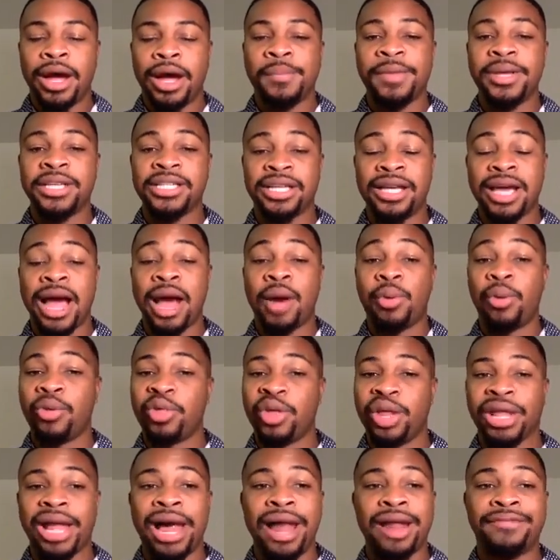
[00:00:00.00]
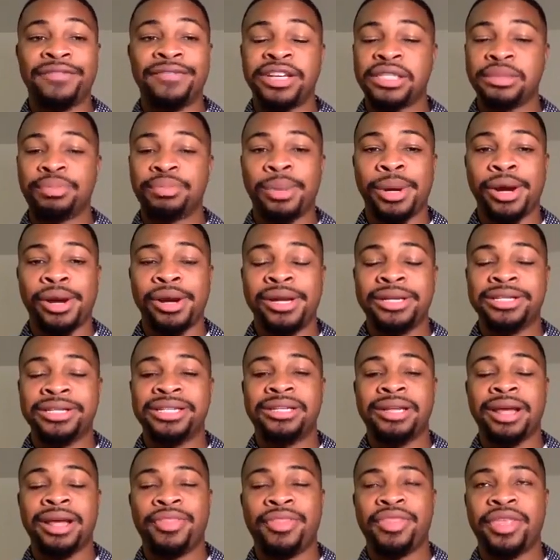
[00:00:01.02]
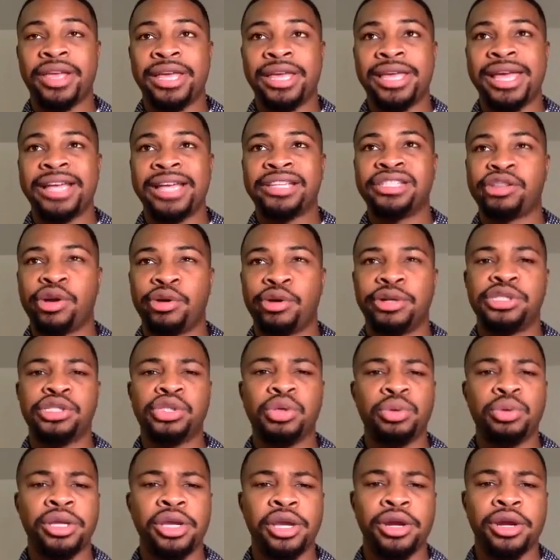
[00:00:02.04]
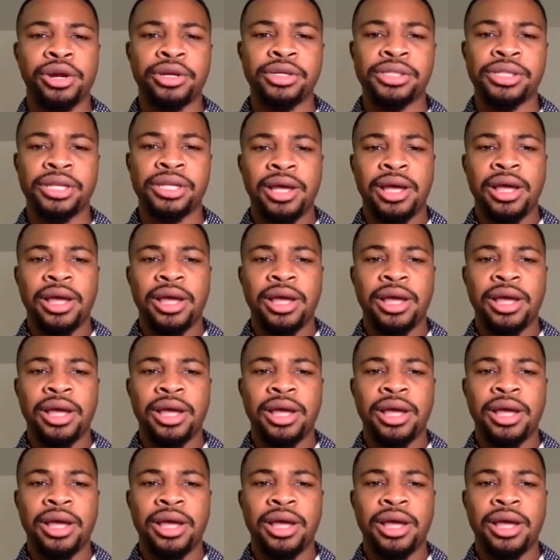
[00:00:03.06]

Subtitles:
He's a guy with a lot of experience. I think he has 32 years